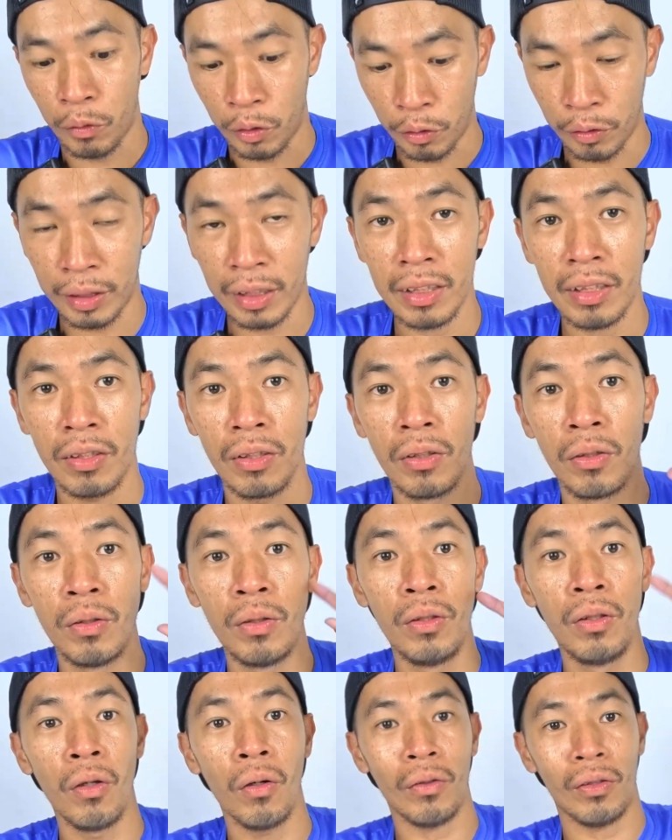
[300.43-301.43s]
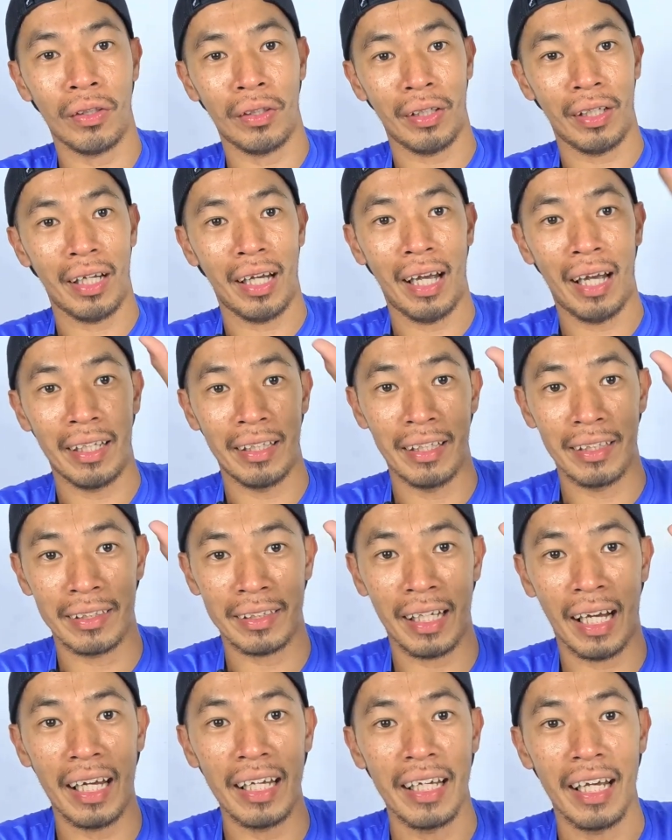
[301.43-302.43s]
You just look at the
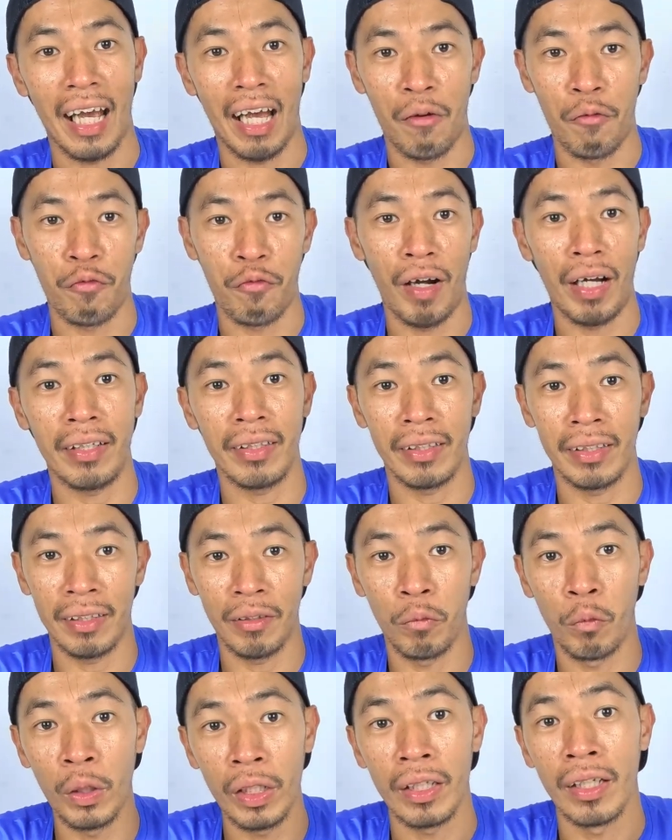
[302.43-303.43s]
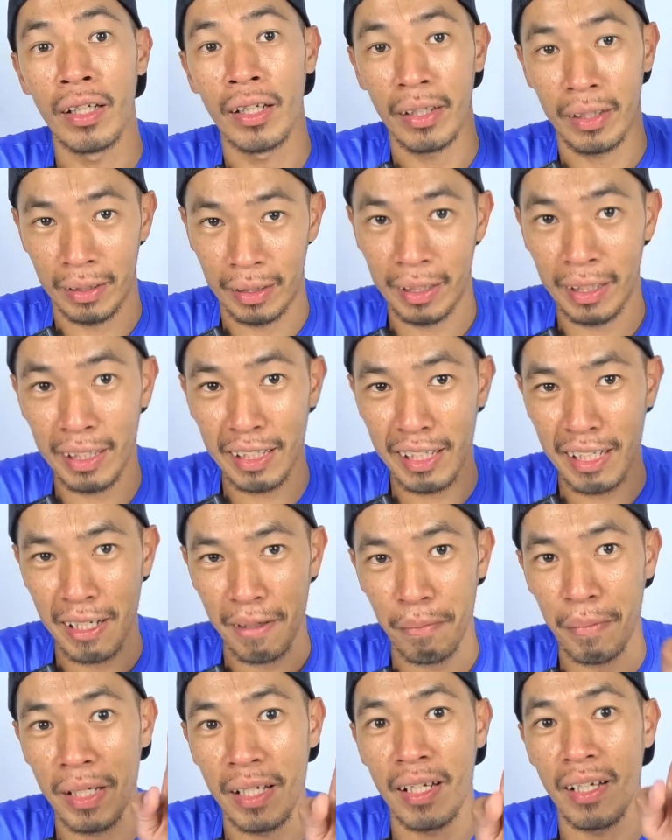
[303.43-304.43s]
sky and find the word
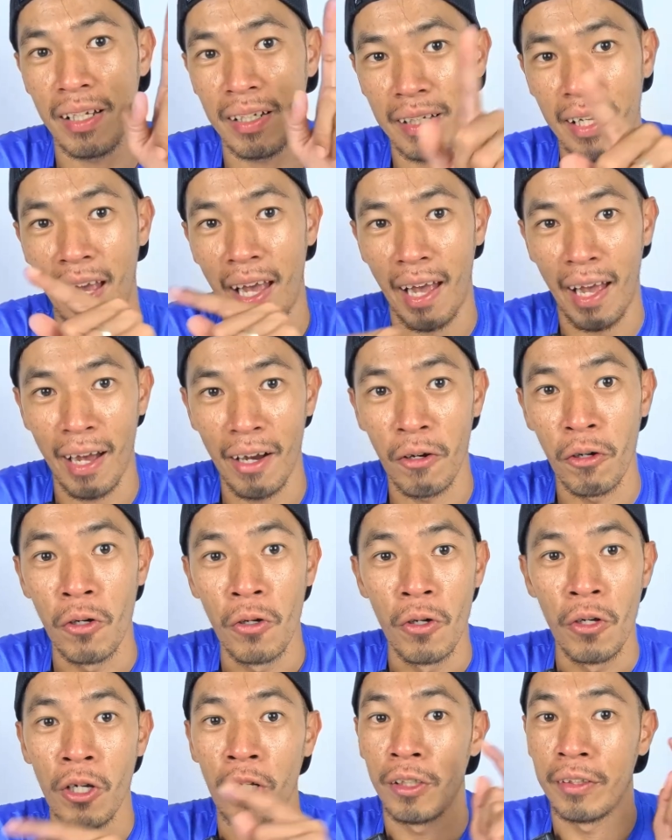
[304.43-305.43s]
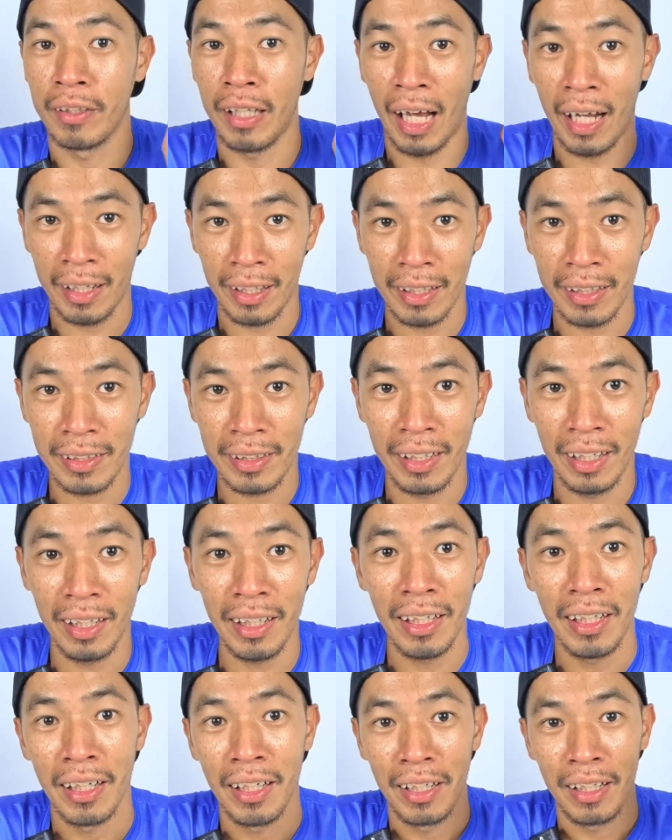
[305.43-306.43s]
DBKL. That is
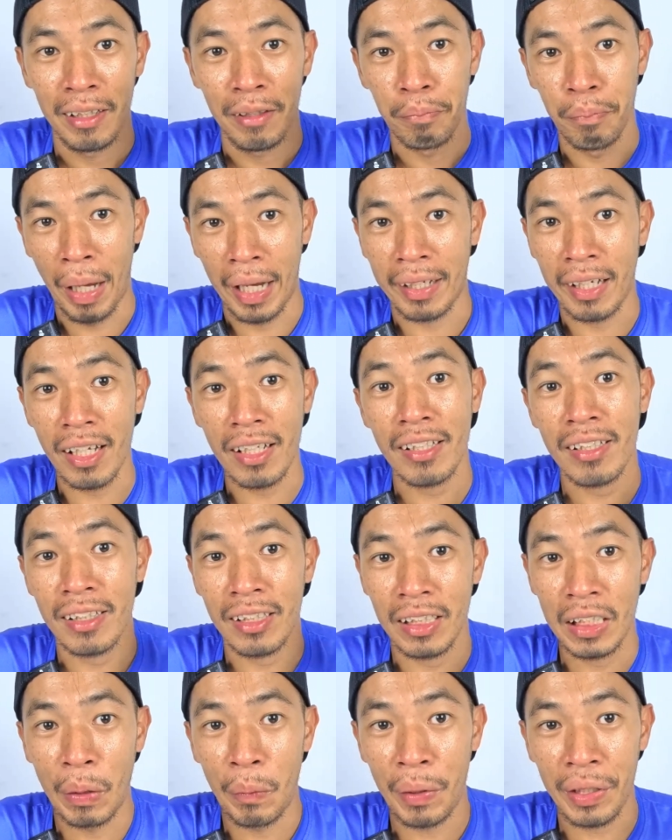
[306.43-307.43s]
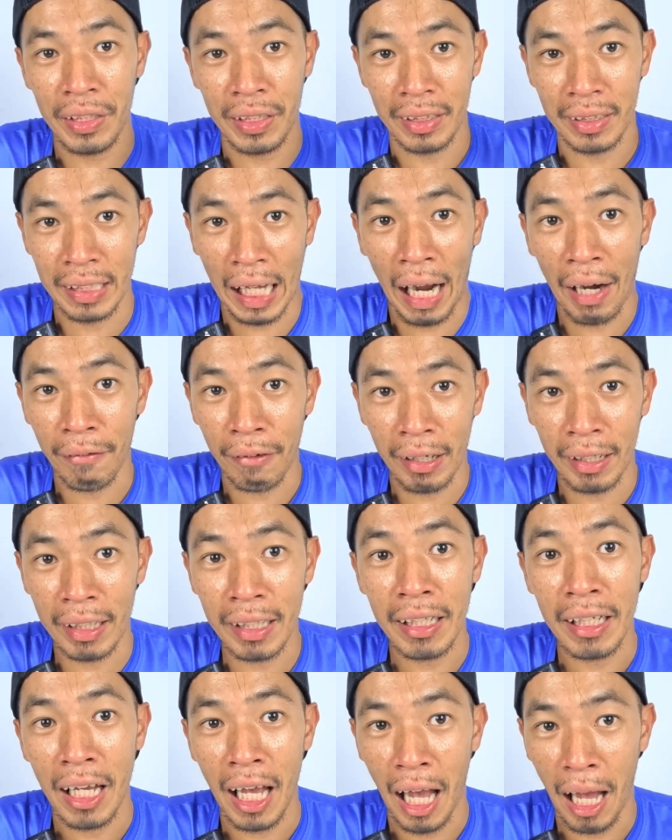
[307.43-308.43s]
the baggage service
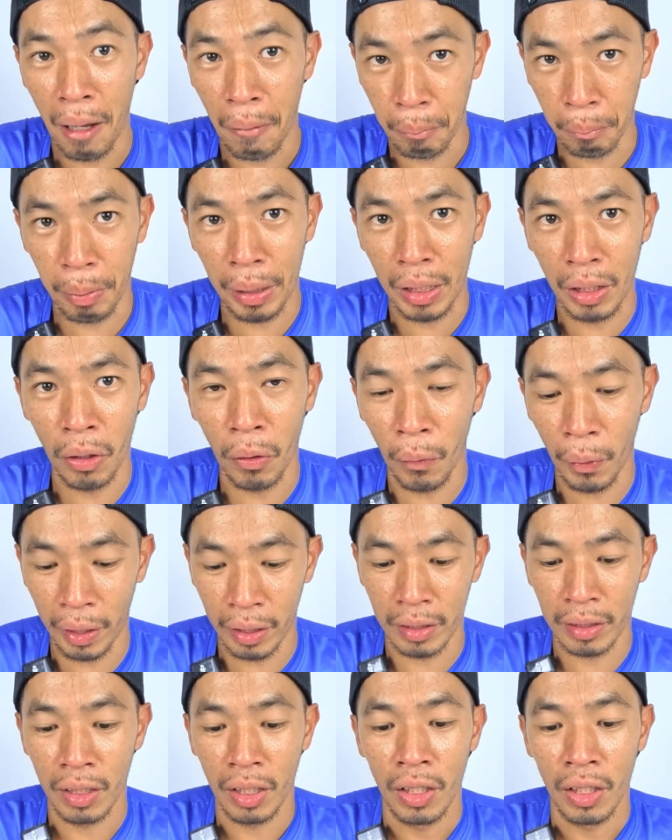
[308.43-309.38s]
directly below it.